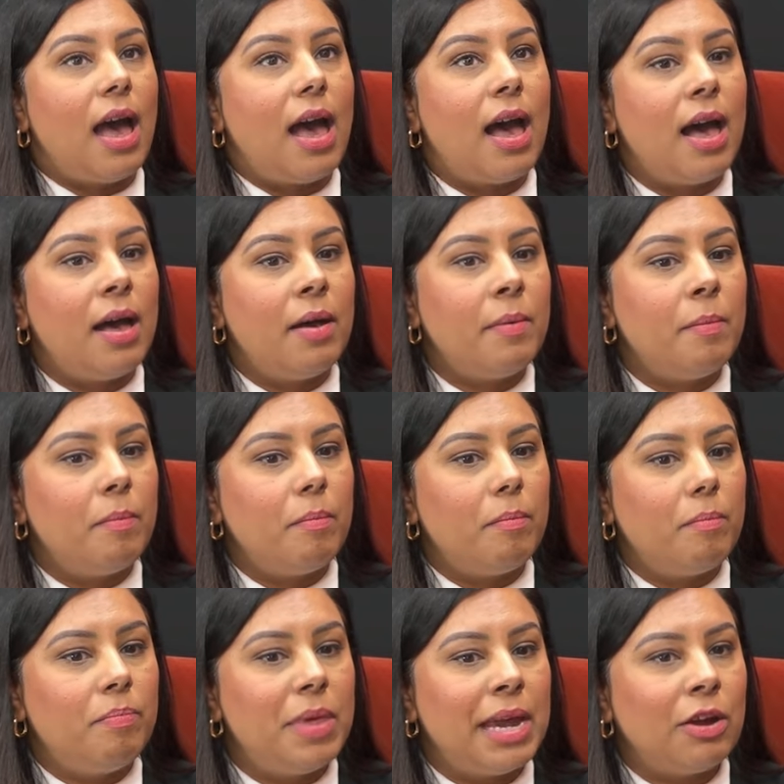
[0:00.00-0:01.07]
Um,
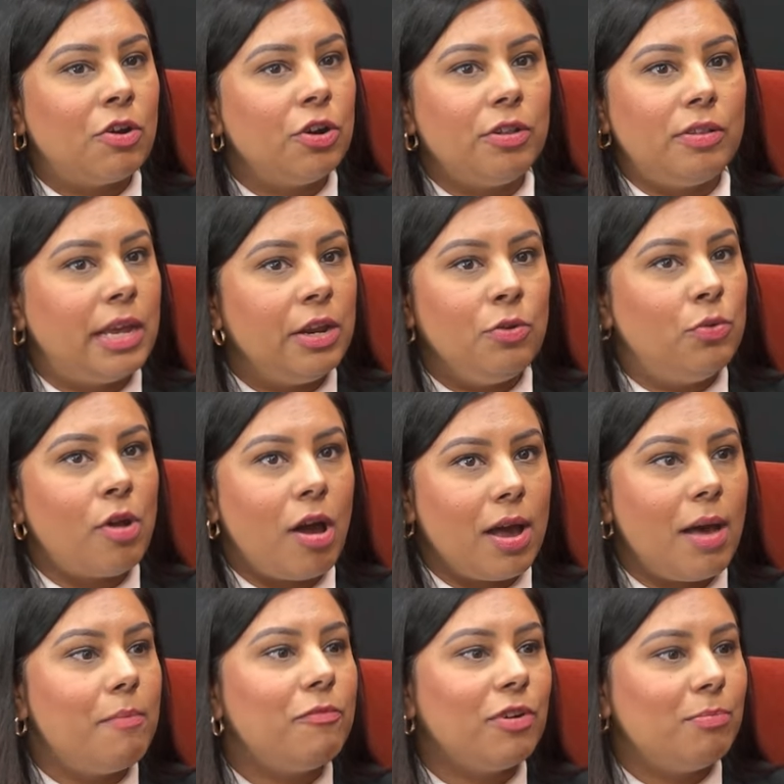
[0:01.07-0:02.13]
they are they do not
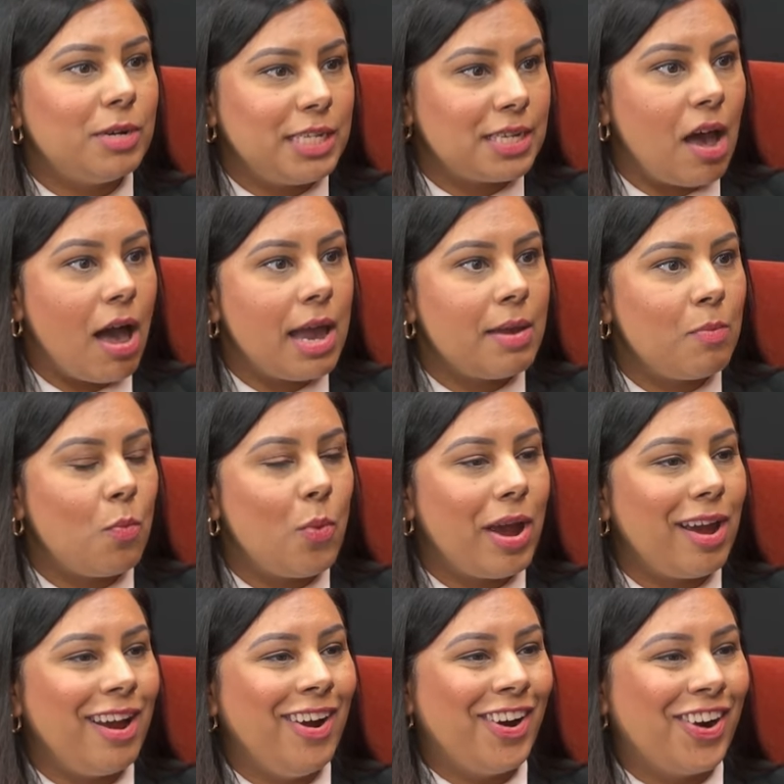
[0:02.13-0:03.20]
come from a time
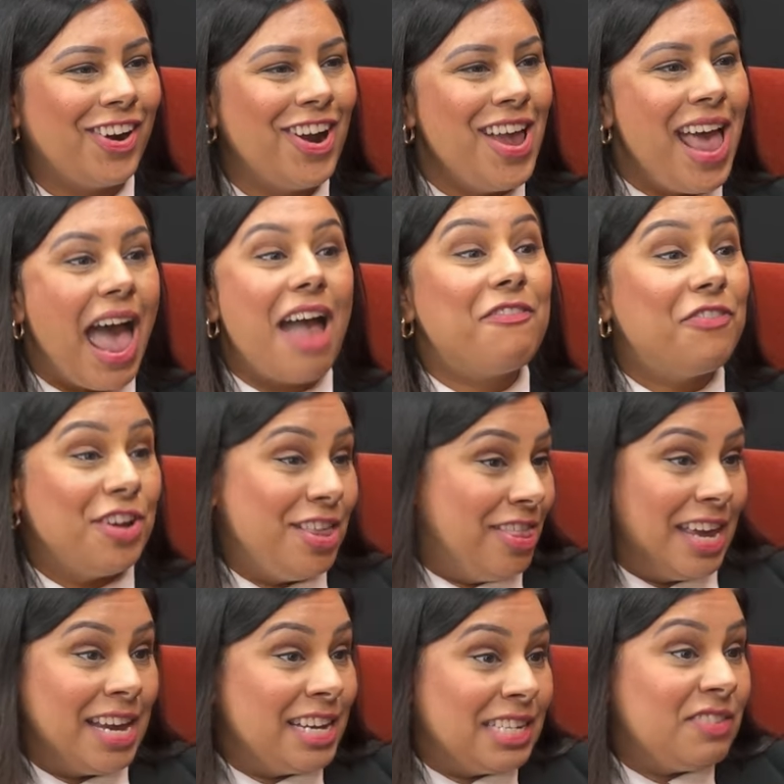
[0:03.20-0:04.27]
where
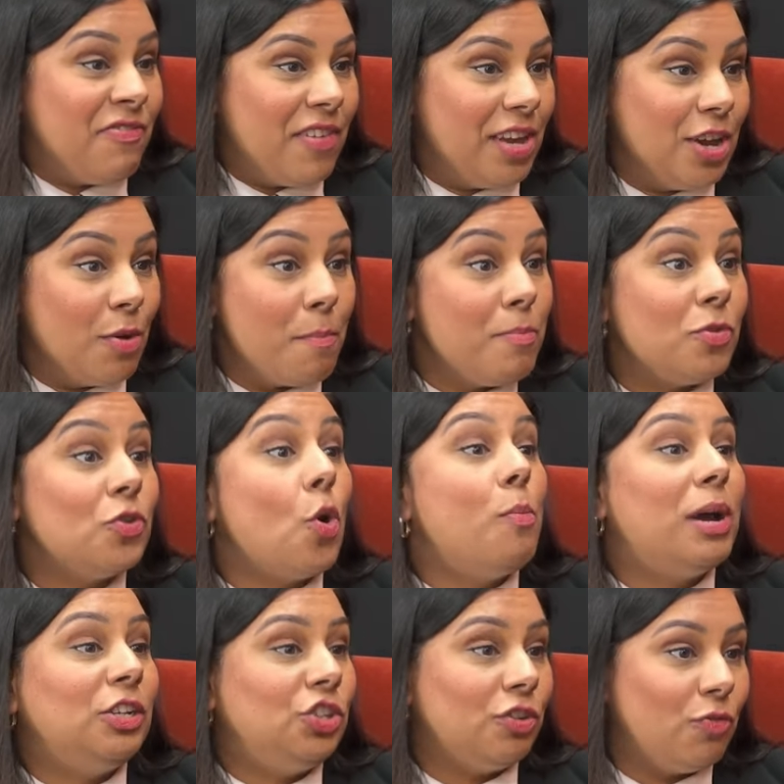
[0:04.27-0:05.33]
everything is you know so
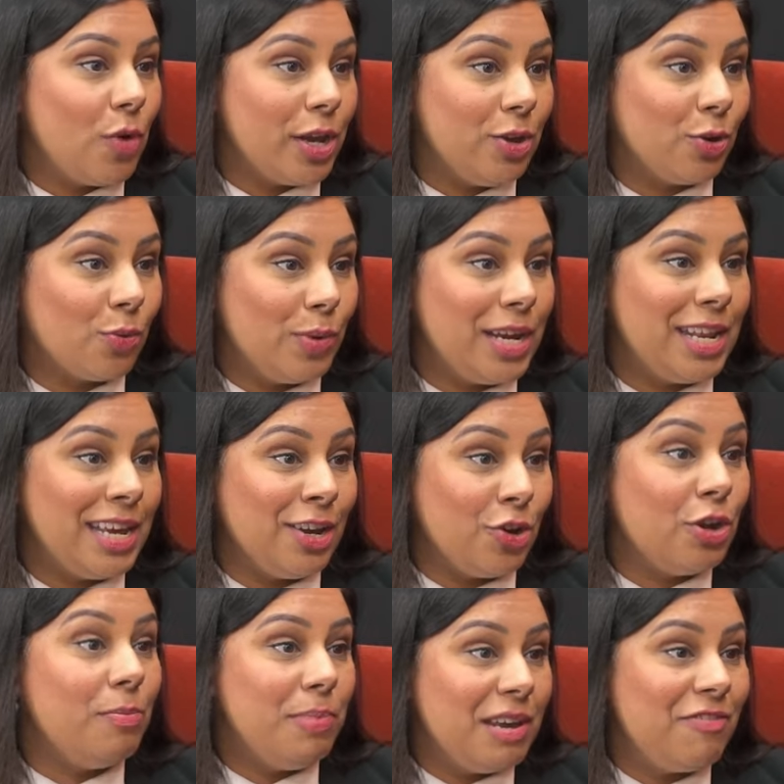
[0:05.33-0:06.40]
much of what you're reading
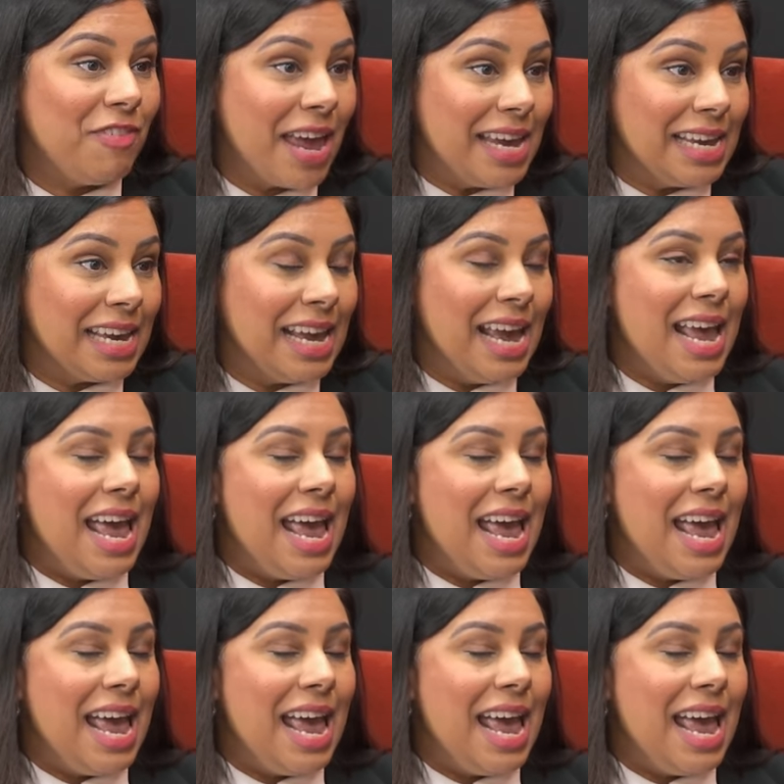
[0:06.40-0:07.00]
could be fake.